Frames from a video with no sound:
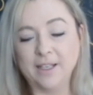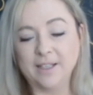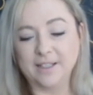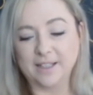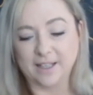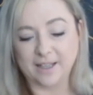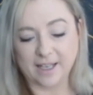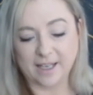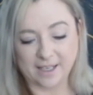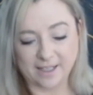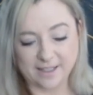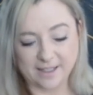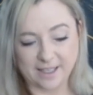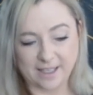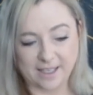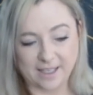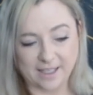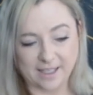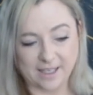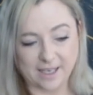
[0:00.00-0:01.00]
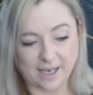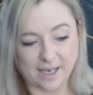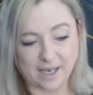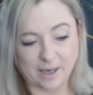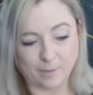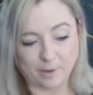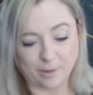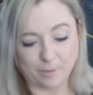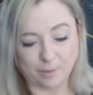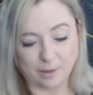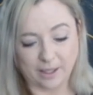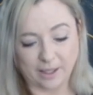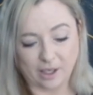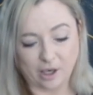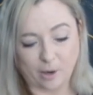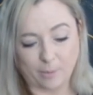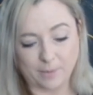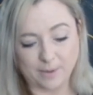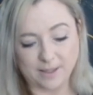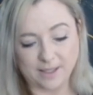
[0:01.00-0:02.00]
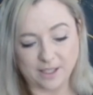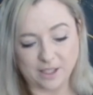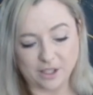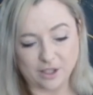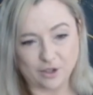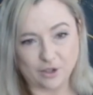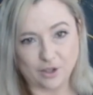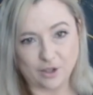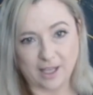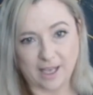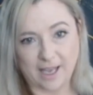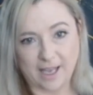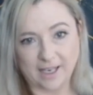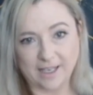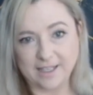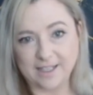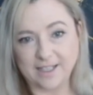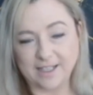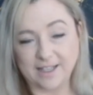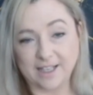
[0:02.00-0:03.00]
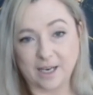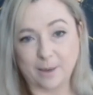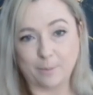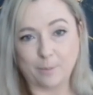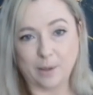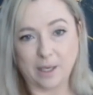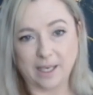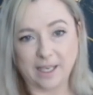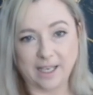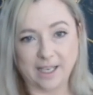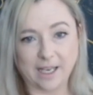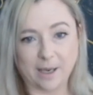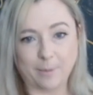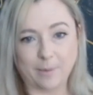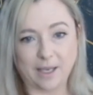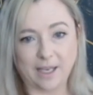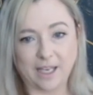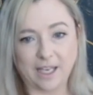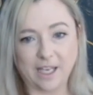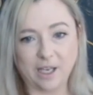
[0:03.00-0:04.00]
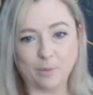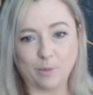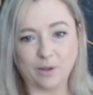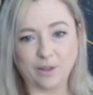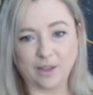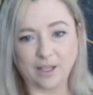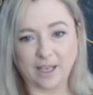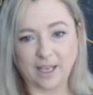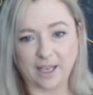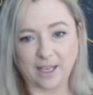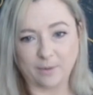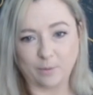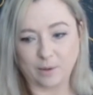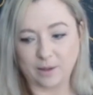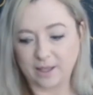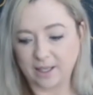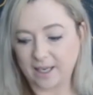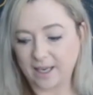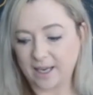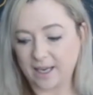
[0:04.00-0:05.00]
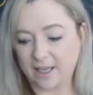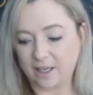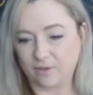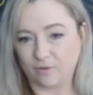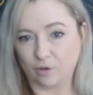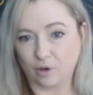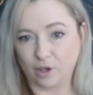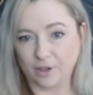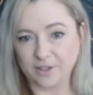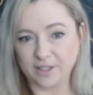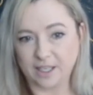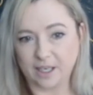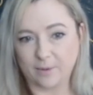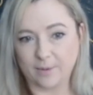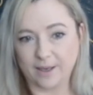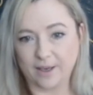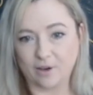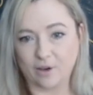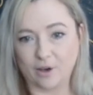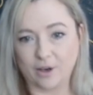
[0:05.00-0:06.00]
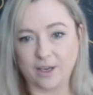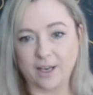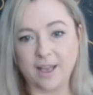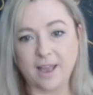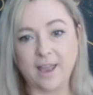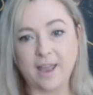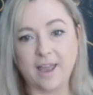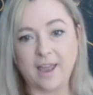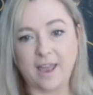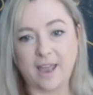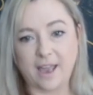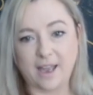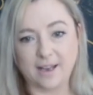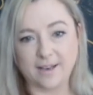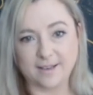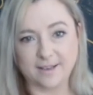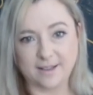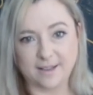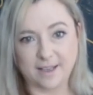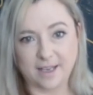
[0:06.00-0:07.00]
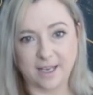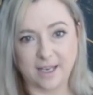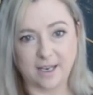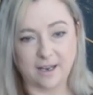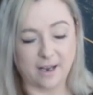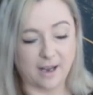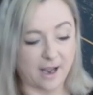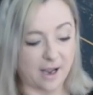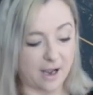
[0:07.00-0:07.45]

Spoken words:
So that is in complete opposition to the energy that I'm picking up here with the card of lots going on and the